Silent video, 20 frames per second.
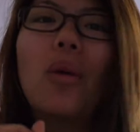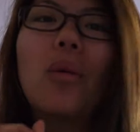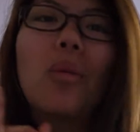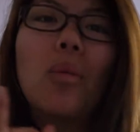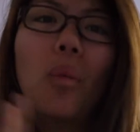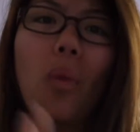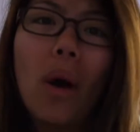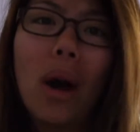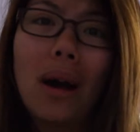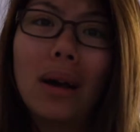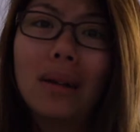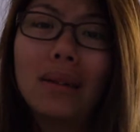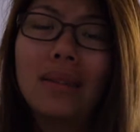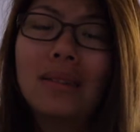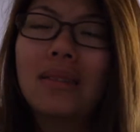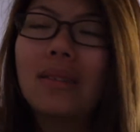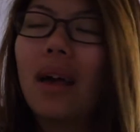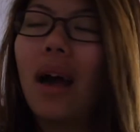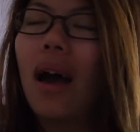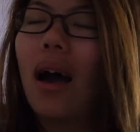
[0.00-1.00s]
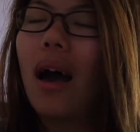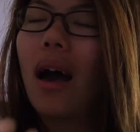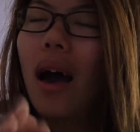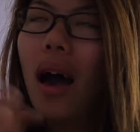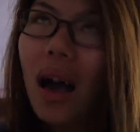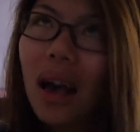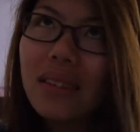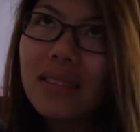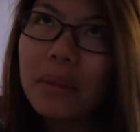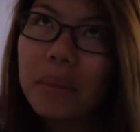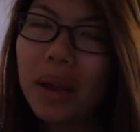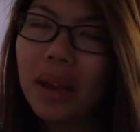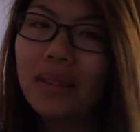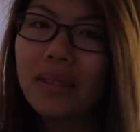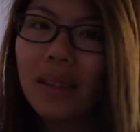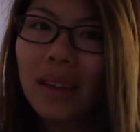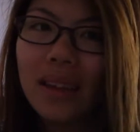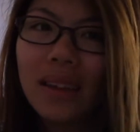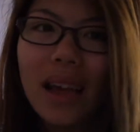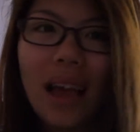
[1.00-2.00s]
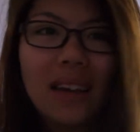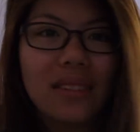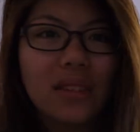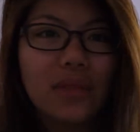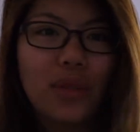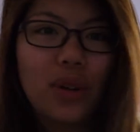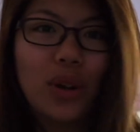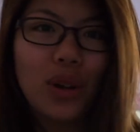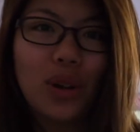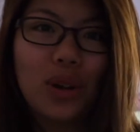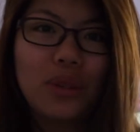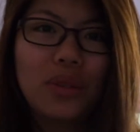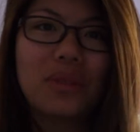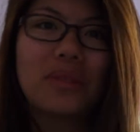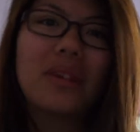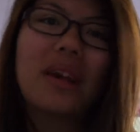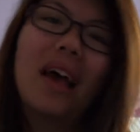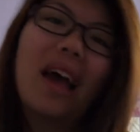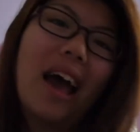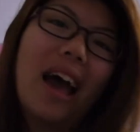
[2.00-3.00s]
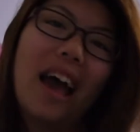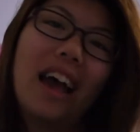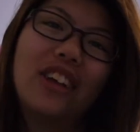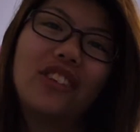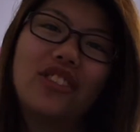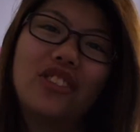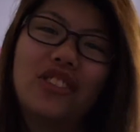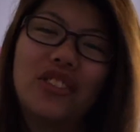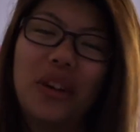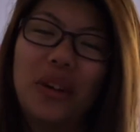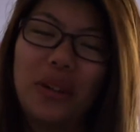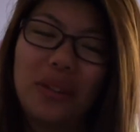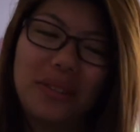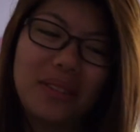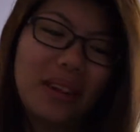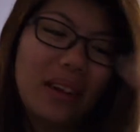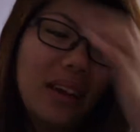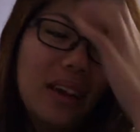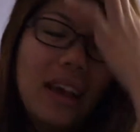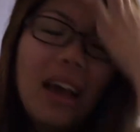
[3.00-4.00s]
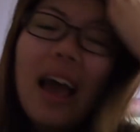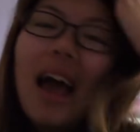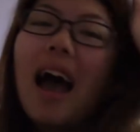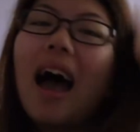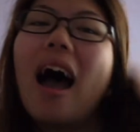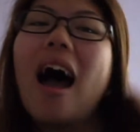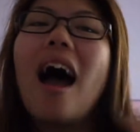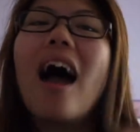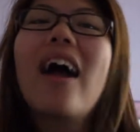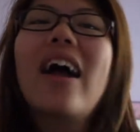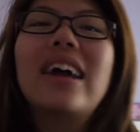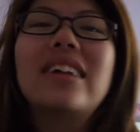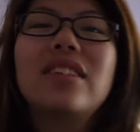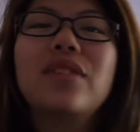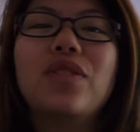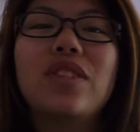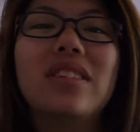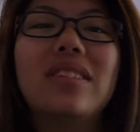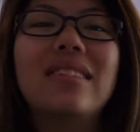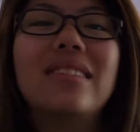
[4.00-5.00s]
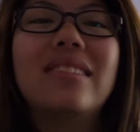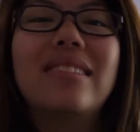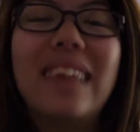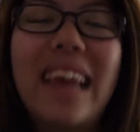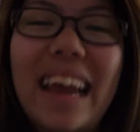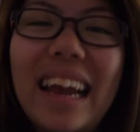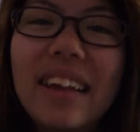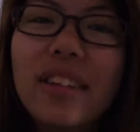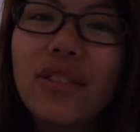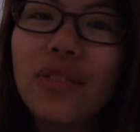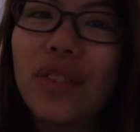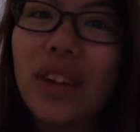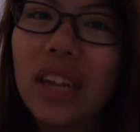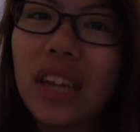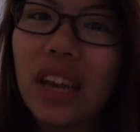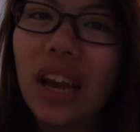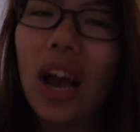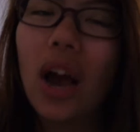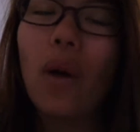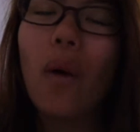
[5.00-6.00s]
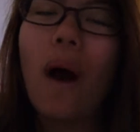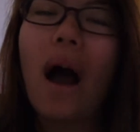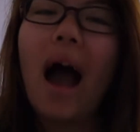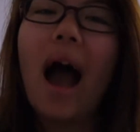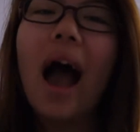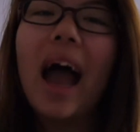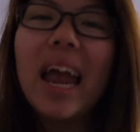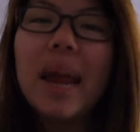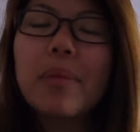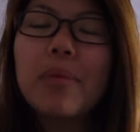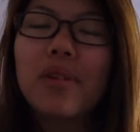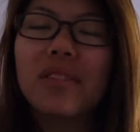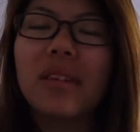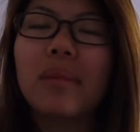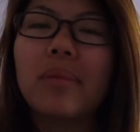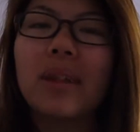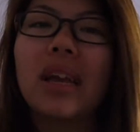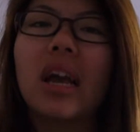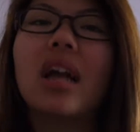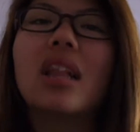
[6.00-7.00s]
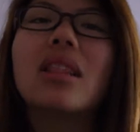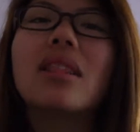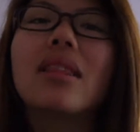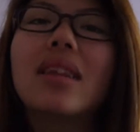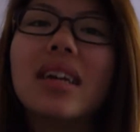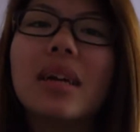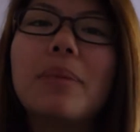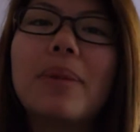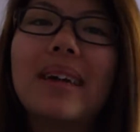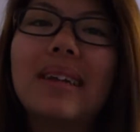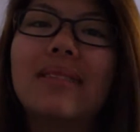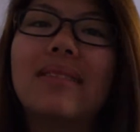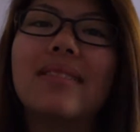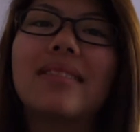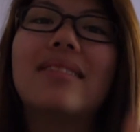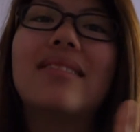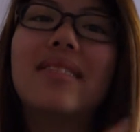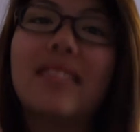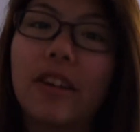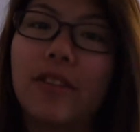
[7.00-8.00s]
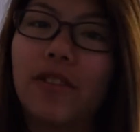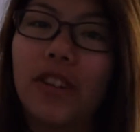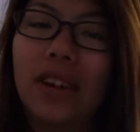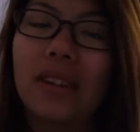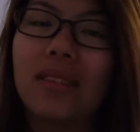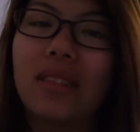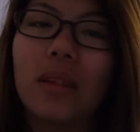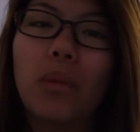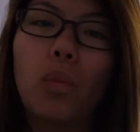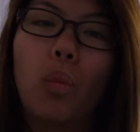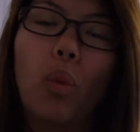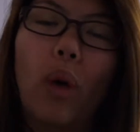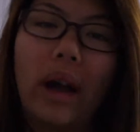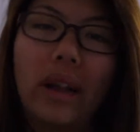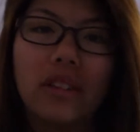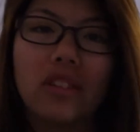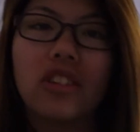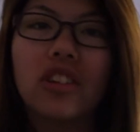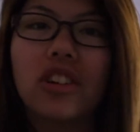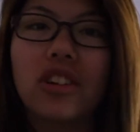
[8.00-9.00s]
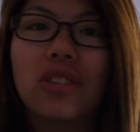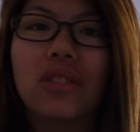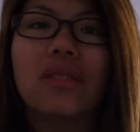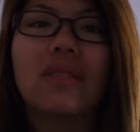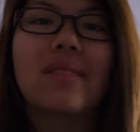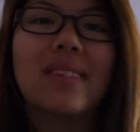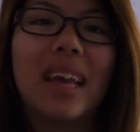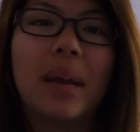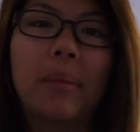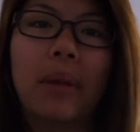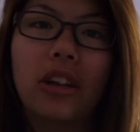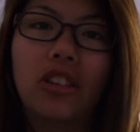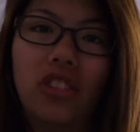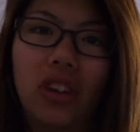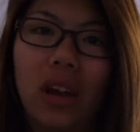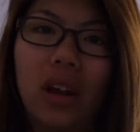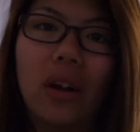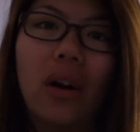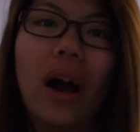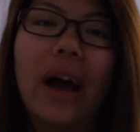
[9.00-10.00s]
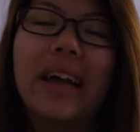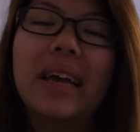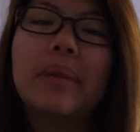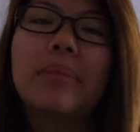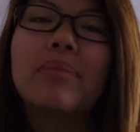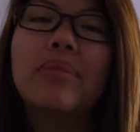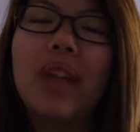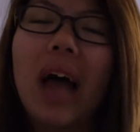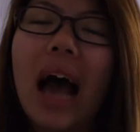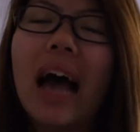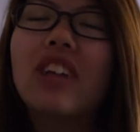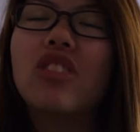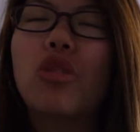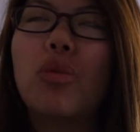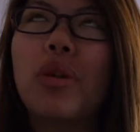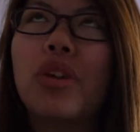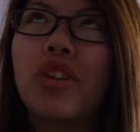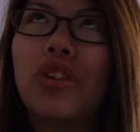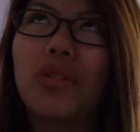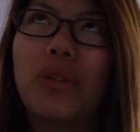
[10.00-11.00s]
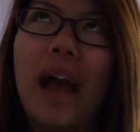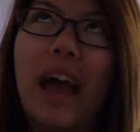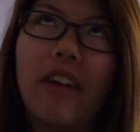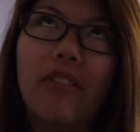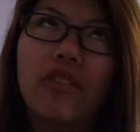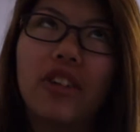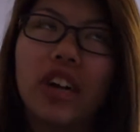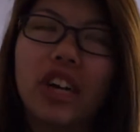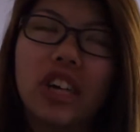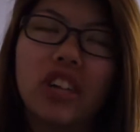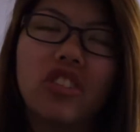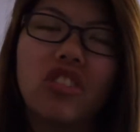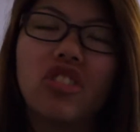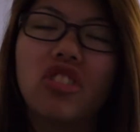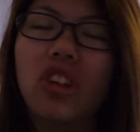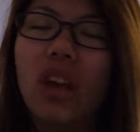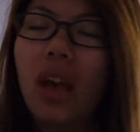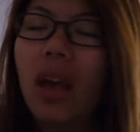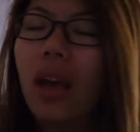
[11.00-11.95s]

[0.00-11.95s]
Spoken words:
was as amazing as the photos had shown. Alright, so for today's video, I am doing something a little bit different than what you're used to seeing on my channel. I am not doing your average,